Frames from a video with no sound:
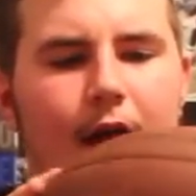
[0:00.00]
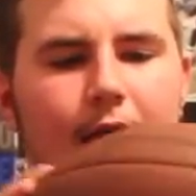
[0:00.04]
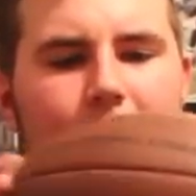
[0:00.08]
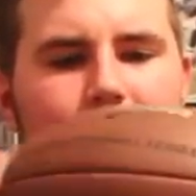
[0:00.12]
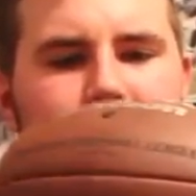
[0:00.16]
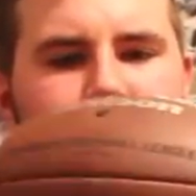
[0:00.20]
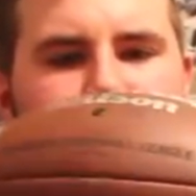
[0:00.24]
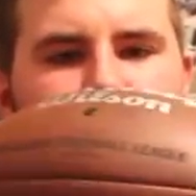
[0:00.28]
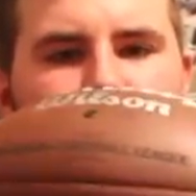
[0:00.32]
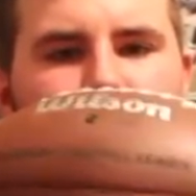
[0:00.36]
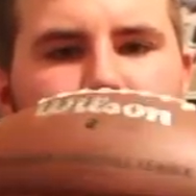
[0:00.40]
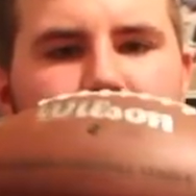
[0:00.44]

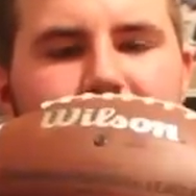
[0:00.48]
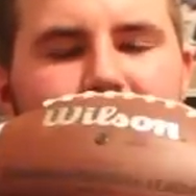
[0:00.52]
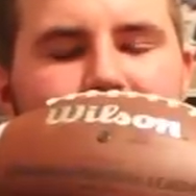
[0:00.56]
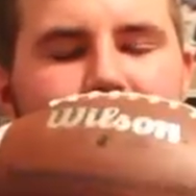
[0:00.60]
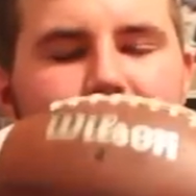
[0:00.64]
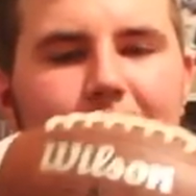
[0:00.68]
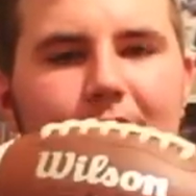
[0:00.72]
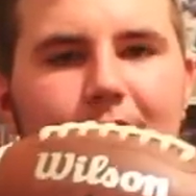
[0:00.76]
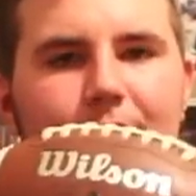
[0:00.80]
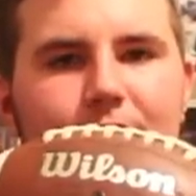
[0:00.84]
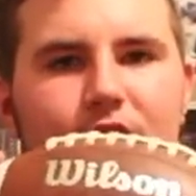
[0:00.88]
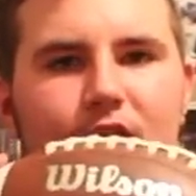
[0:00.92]
And so with
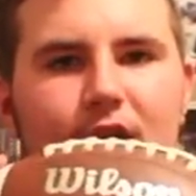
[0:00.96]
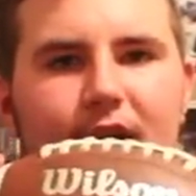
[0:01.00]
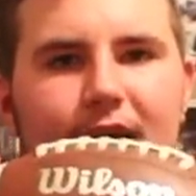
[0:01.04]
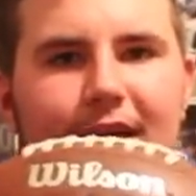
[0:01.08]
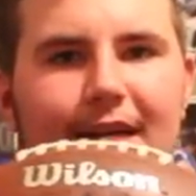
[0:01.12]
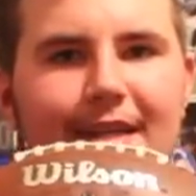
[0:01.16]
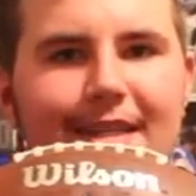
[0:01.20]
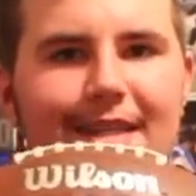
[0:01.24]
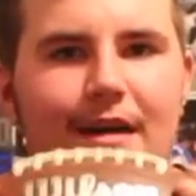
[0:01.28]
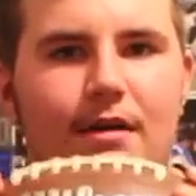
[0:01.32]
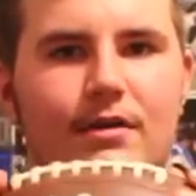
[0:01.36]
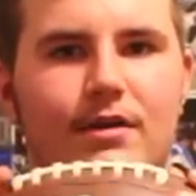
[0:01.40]
that, I'm
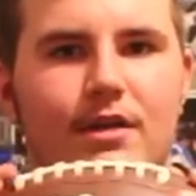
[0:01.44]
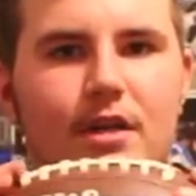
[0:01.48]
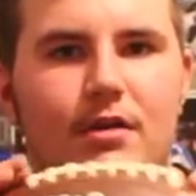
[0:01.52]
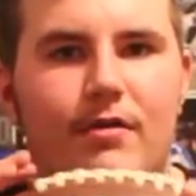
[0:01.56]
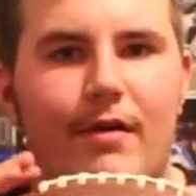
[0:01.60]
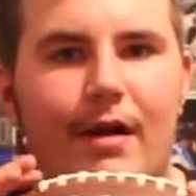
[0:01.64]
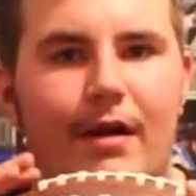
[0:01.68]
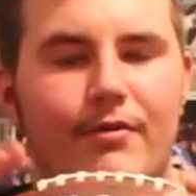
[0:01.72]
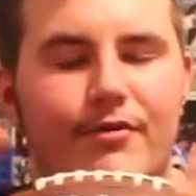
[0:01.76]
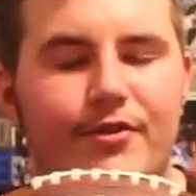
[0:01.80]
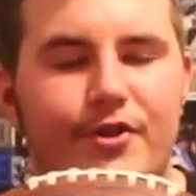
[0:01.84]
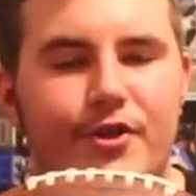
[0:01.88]
trying to get down to
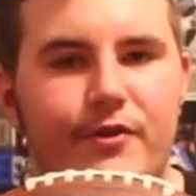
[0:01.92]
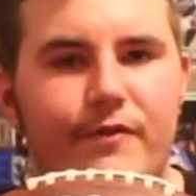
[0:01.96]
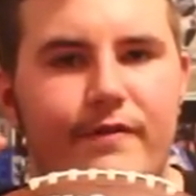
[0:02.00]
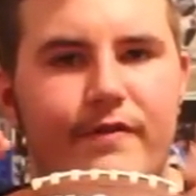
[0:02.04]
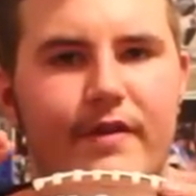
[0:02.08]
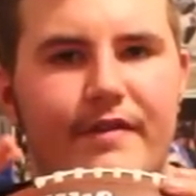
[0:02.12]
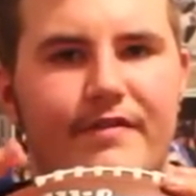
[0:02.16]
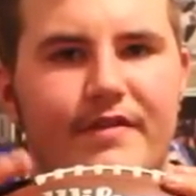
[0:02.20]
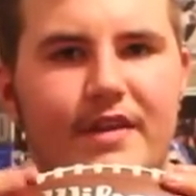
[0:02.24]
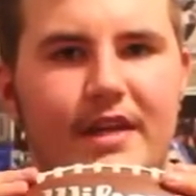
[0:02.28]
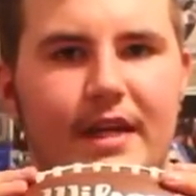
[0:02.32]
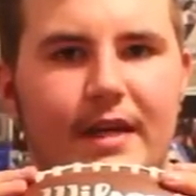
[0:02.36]
around
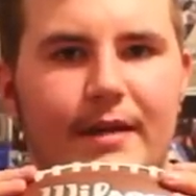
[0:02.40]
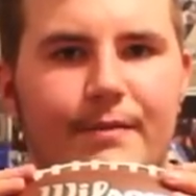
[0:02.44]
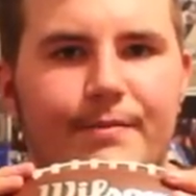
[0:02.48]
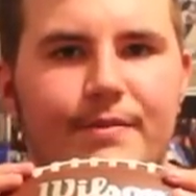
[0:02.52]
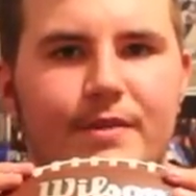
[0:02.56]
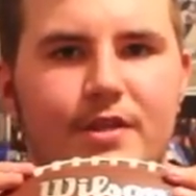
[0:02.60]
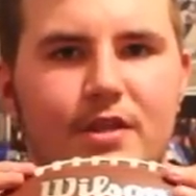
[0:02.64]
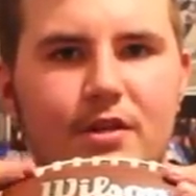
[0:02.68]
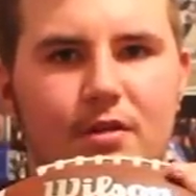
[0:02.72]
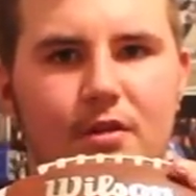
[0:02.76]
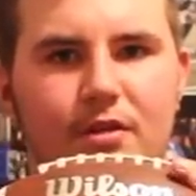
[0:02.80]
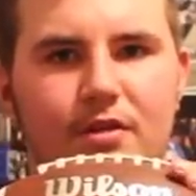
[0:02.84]

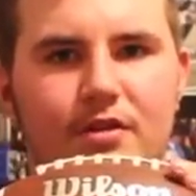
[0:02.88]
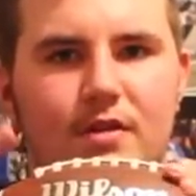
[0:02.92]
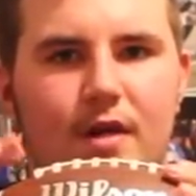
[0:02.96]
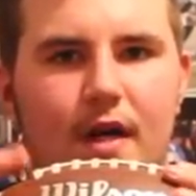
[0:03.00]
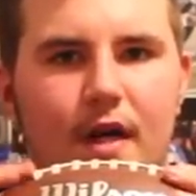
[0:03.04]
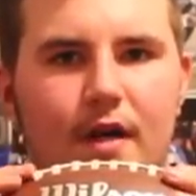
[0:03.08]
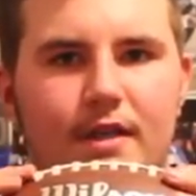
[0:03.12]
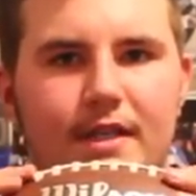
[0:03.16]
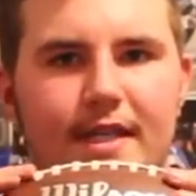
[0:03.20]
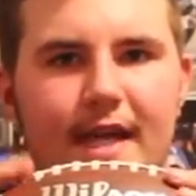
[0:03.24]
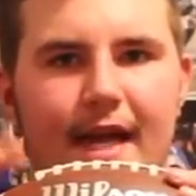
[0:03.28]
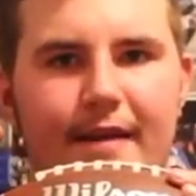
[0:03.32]
215, so lose
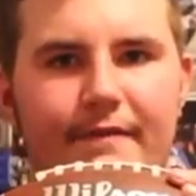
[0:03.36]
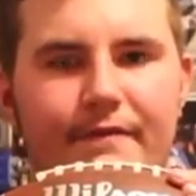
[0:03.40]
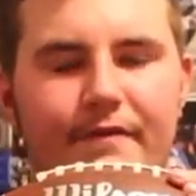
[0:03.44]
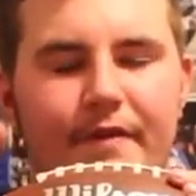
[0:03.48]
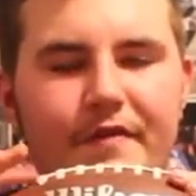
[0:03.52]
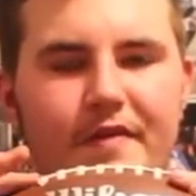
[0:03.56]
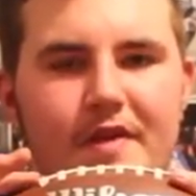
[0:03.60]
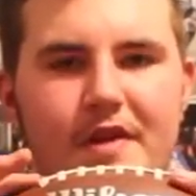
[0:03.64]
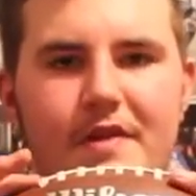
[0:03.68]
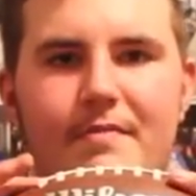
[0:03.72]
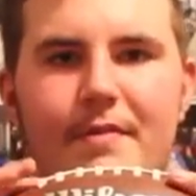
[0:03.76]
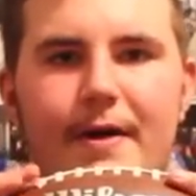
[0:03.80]
around 10,
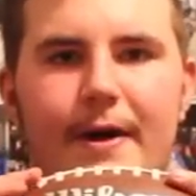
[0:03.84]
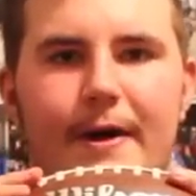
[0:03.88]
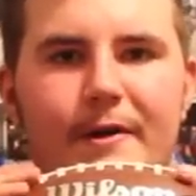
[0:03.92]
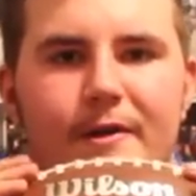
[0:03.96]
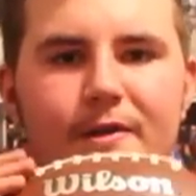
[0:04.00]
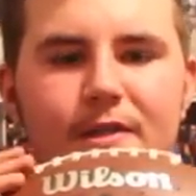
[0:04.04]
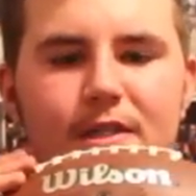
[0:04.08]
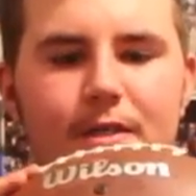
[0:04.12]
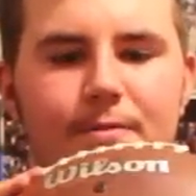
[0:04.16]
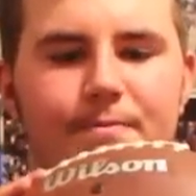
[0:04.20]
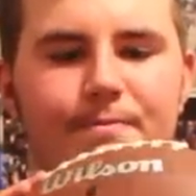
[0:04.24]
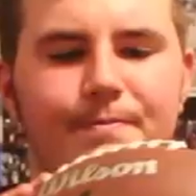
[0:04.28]
15
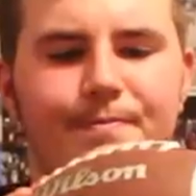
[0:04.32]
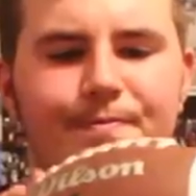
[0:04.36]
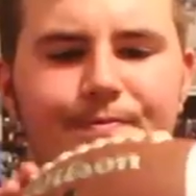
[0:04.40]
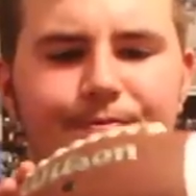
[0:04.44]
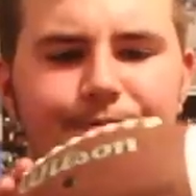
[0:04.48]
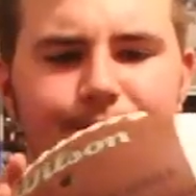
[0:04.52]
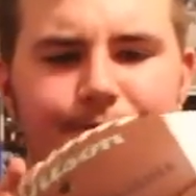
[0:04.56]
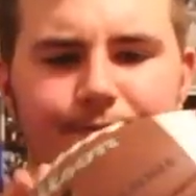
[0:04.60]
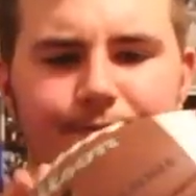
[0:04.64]
pounds.